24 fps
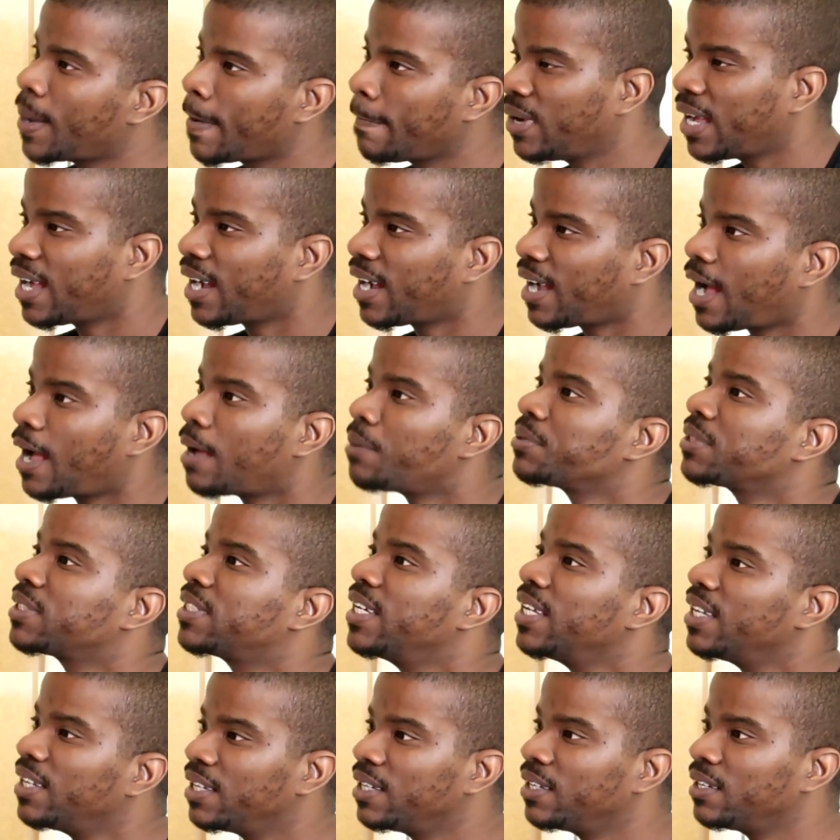We got cops
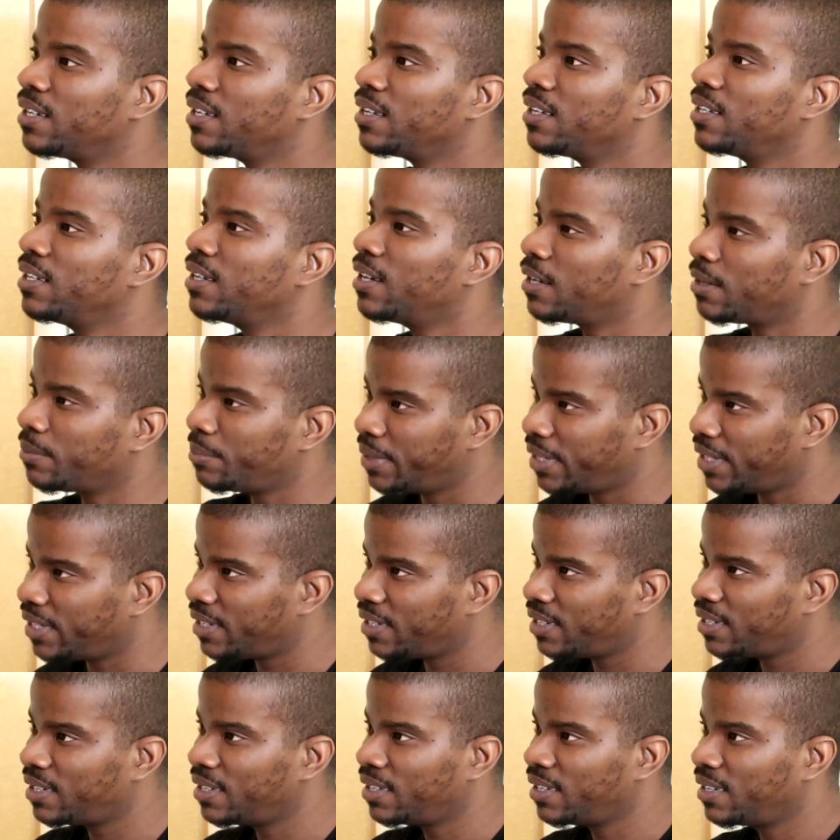killing young
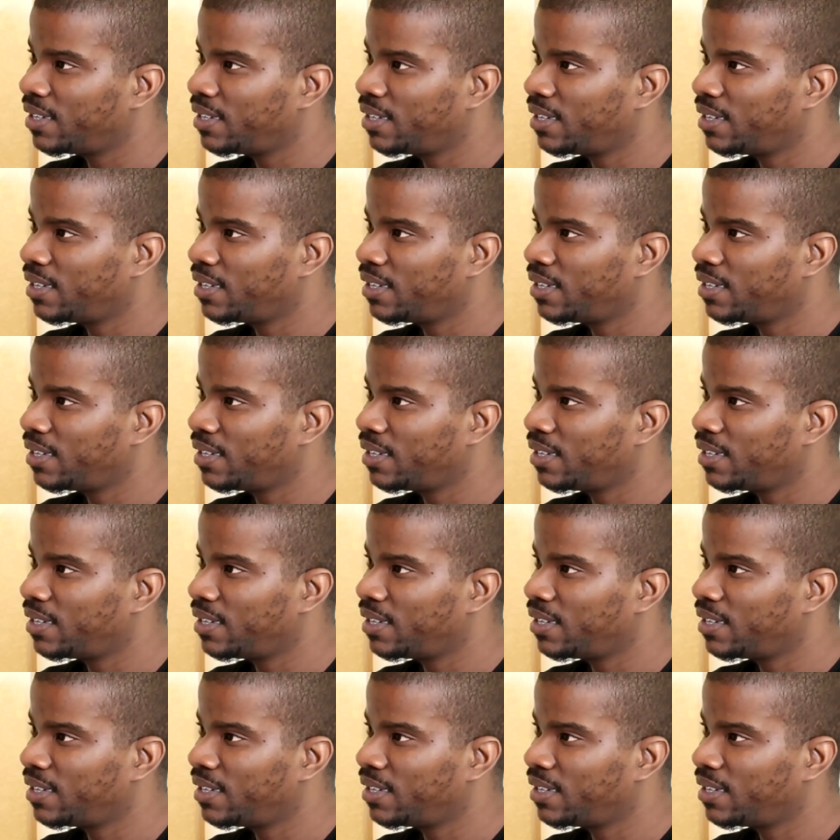men,